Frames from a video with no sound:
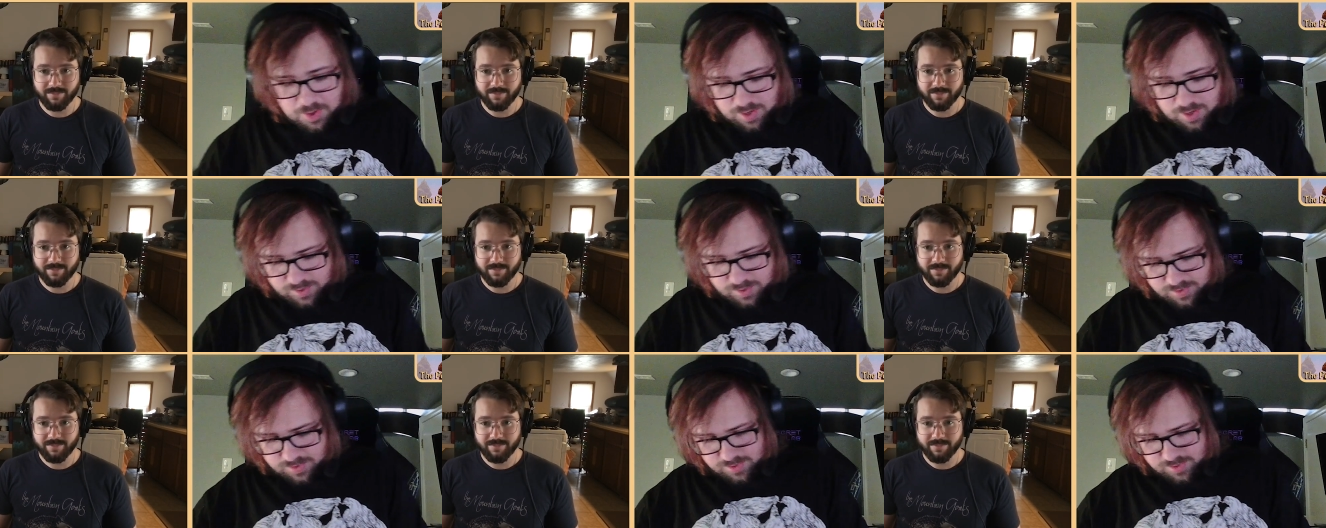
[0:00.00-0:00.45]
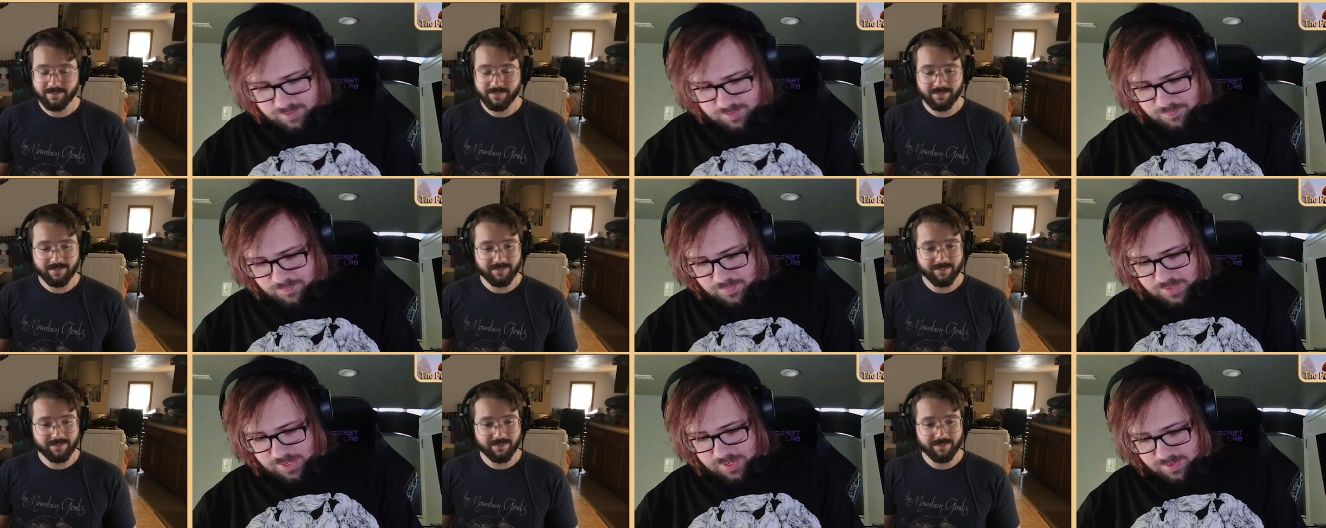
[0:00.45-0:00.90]

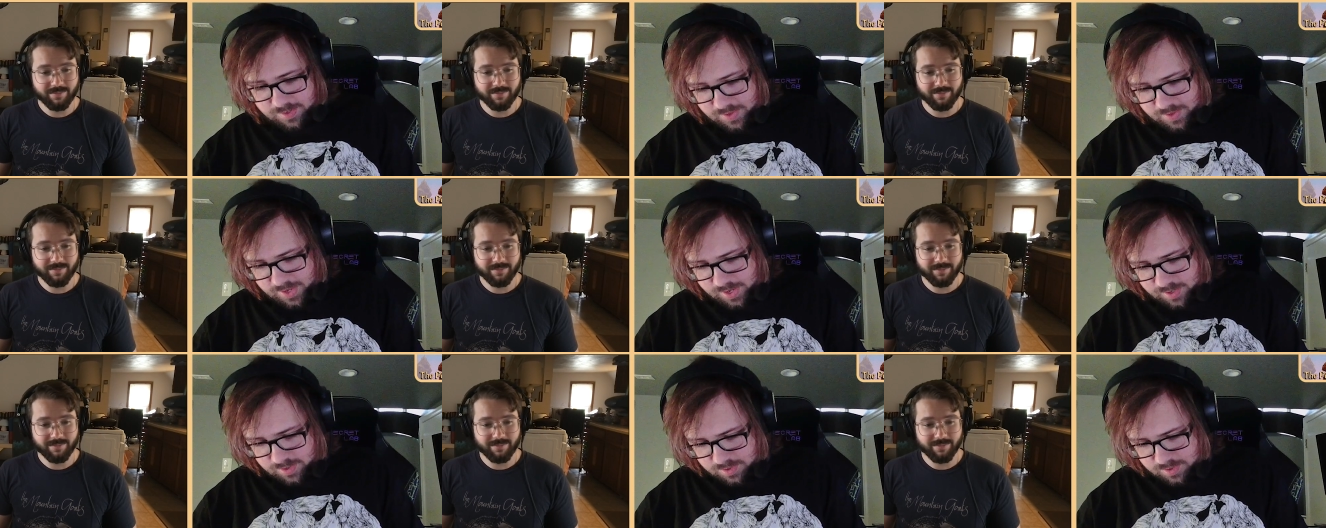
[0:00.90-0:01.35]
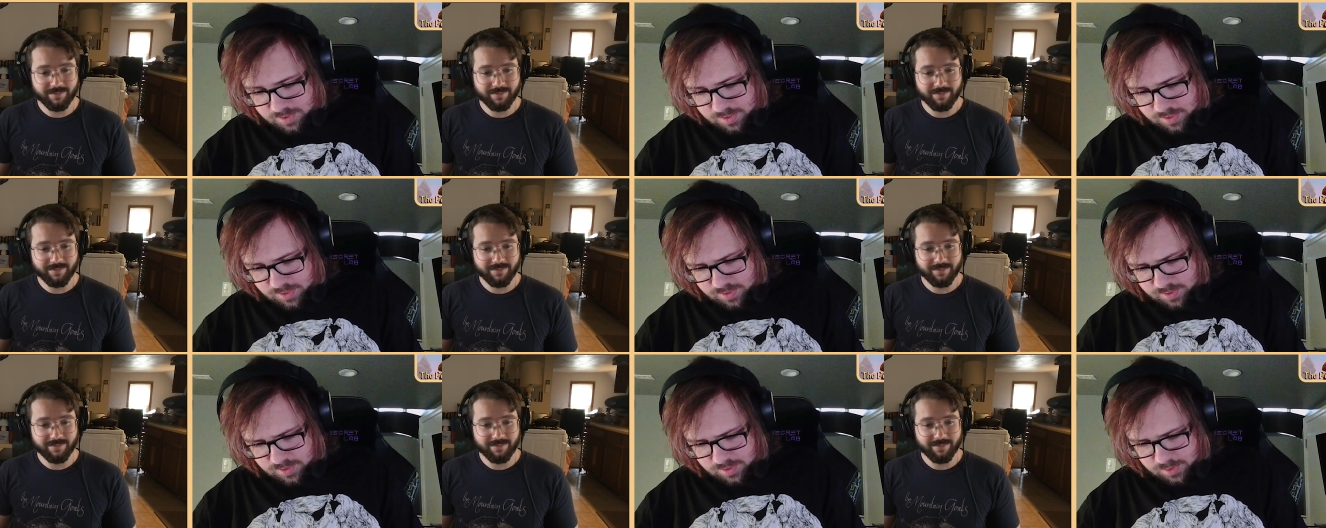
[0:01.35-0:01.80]
Speaker 1: Um, and then
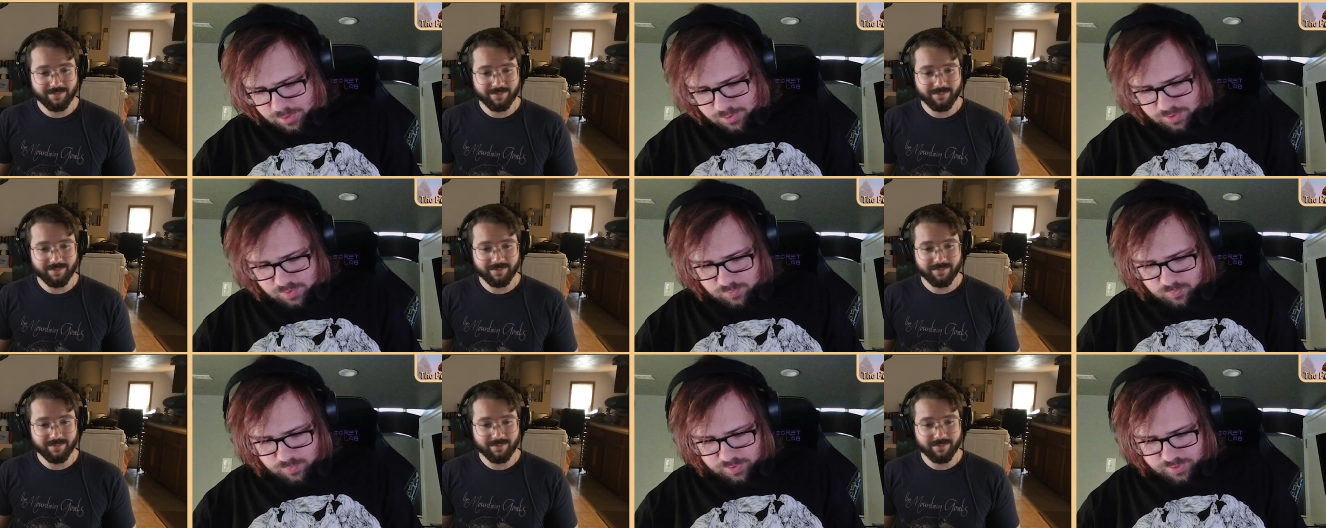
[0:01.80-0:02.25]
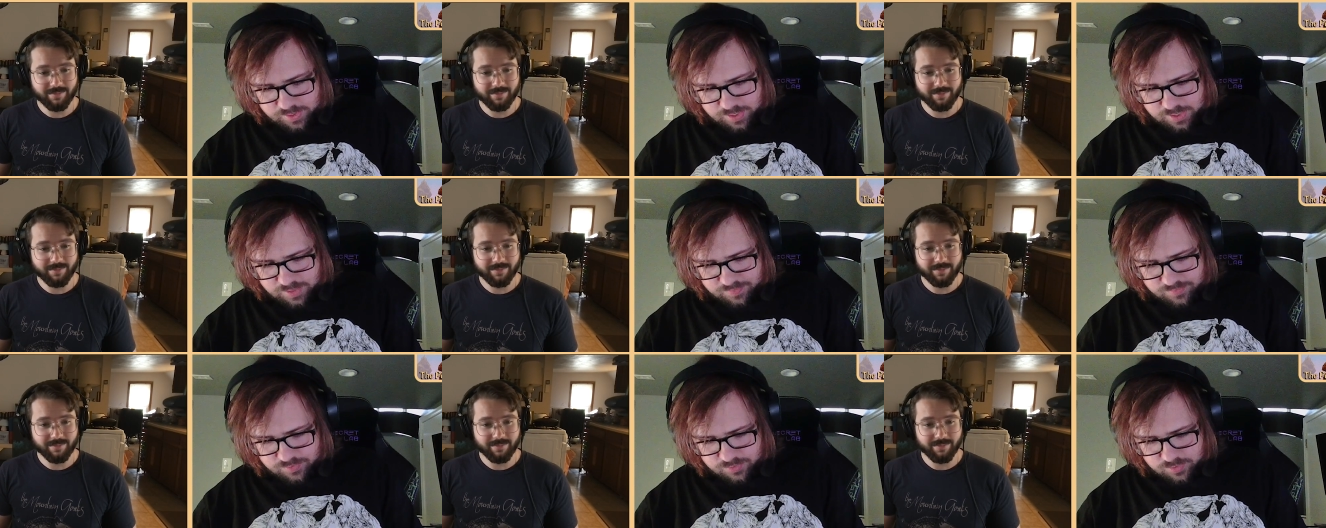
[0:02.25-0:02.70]
I think what we're gonna
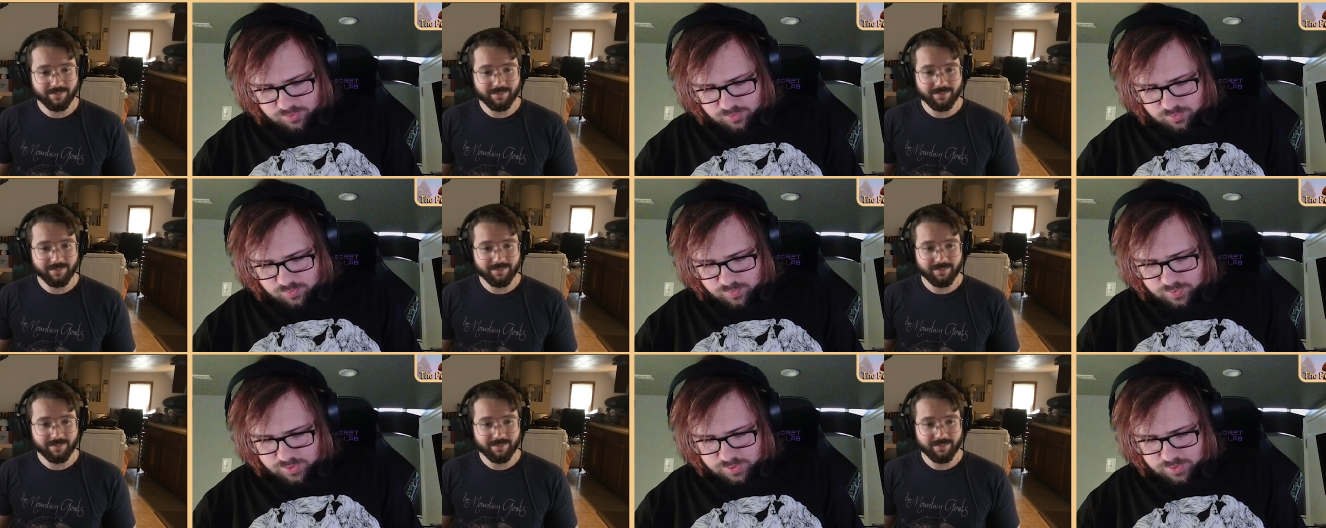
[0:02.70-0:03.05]
have to do